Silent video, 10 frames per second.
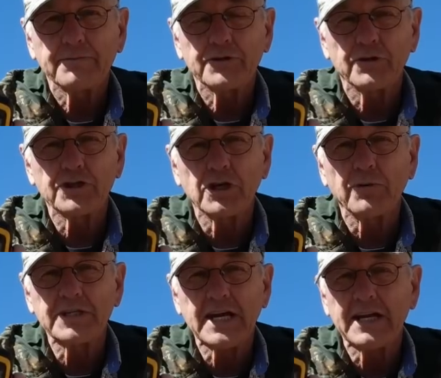So it's
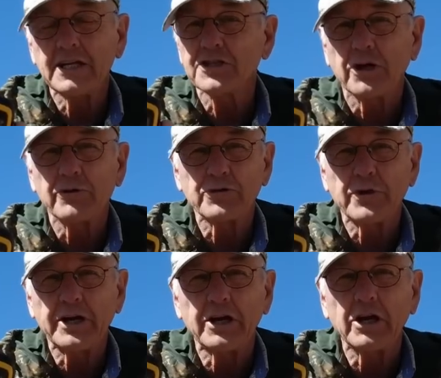always handy, it's always
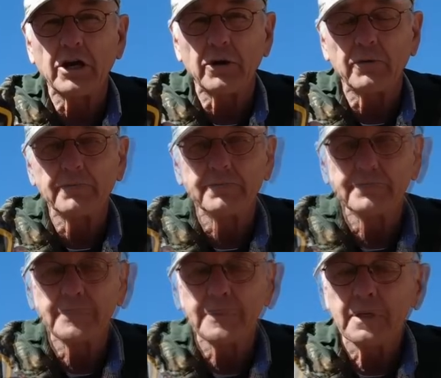ready to go.
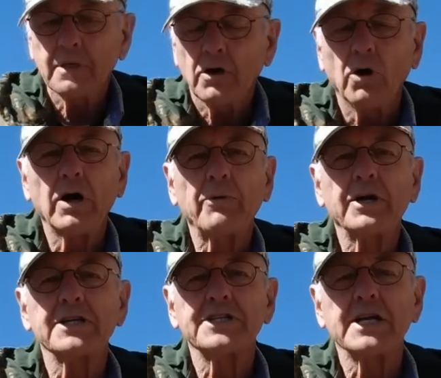Oh, I
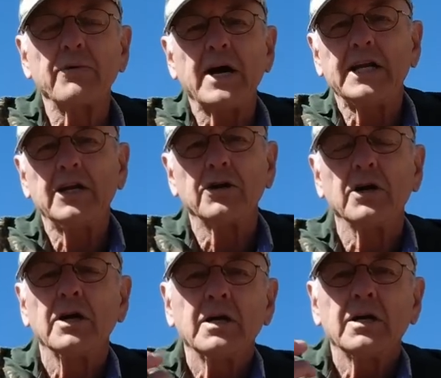wanted to say right here,